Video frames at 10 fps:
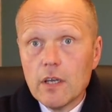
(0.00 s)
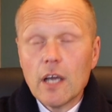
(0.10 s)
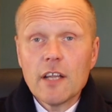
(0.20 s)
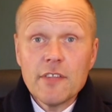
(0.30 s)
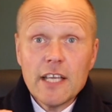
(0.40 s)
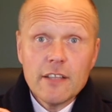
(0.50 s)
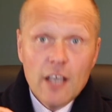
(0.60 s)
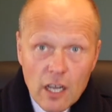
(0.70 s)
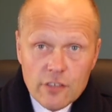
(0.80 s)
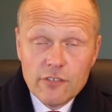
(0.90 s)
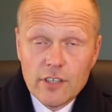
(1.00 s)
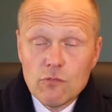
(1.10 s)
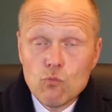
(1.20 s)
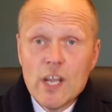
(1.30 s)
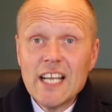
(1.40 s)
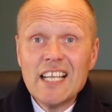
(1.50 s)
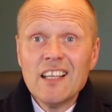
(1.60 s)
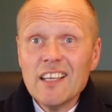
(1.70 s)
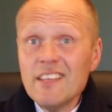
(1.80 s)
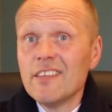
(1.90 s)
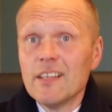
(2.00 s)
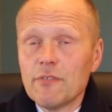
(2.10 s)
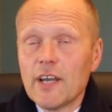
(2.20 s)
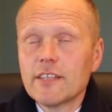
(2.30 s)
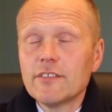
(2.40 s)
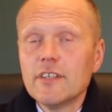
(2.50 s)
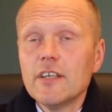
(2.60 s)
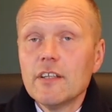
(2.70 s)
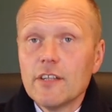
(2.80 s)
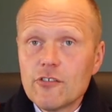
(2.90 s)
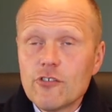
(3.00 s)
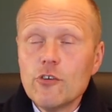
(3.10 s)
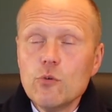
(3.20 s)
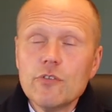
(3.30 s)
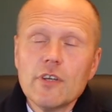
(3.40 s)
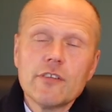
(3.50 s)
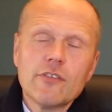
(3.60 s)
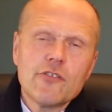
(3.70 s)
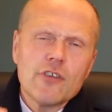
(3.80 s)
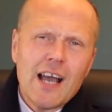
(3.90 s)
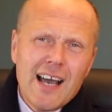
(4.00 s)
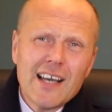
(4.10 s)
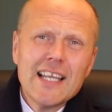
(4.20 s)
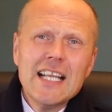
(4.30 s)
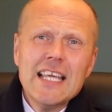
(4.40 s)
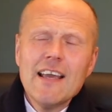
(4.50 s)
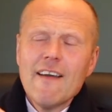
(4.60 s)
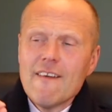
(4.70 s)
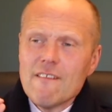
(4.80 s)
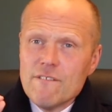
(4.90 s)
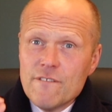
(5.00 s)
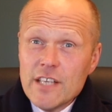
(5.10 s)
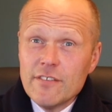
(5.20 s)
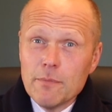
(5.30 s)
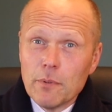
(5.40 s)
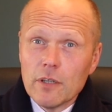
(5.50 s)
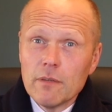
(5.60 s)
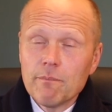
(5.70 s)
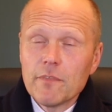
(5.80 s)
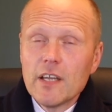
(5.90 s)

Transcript: And I think the answer really lies in the fact that shoes are such a highly visible